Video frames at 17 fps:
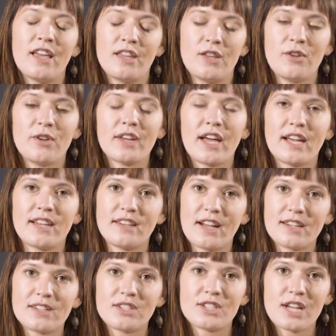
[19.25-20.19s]
You can get
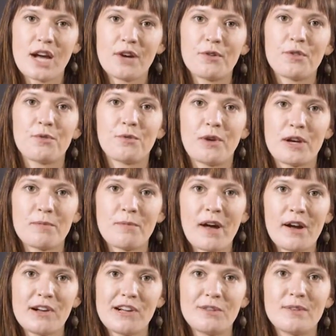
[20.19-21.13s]
TouchChat with
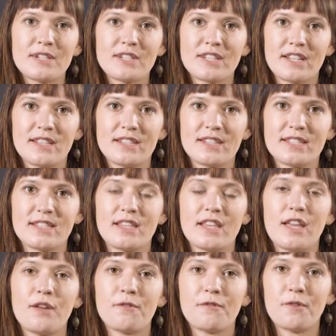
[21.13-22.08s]
WordPower, which is
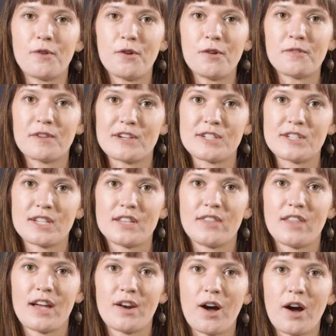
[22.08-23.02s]
the full
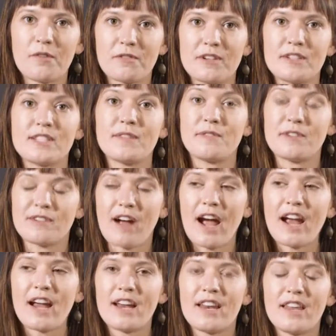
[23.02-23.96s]
version that offers a
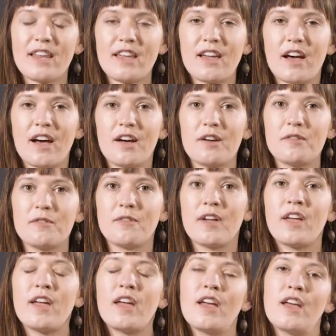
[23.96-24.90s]
variety of
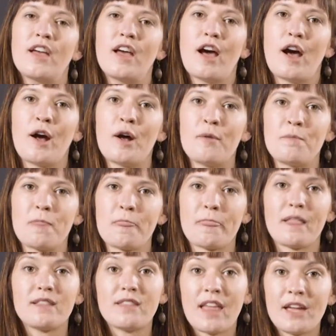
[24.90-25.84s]

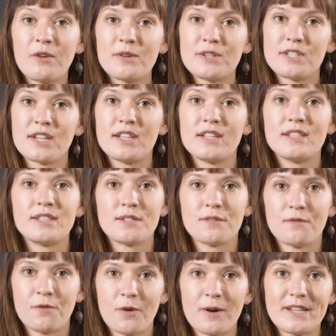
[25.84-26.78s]
languages,
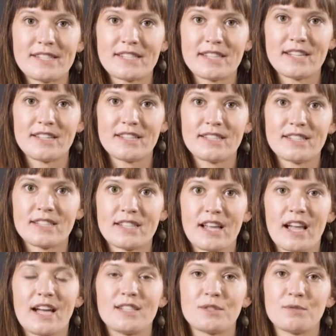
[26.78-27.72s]
voices,
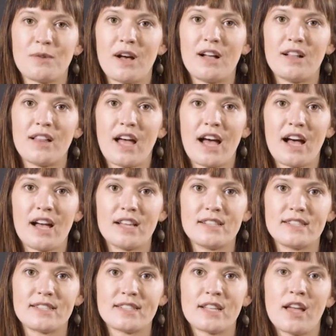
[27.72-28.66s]
as well
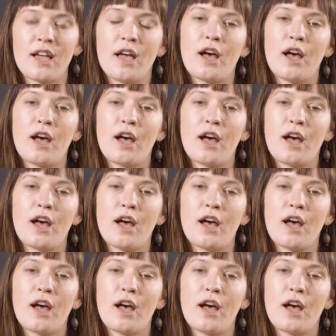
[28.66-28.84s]
as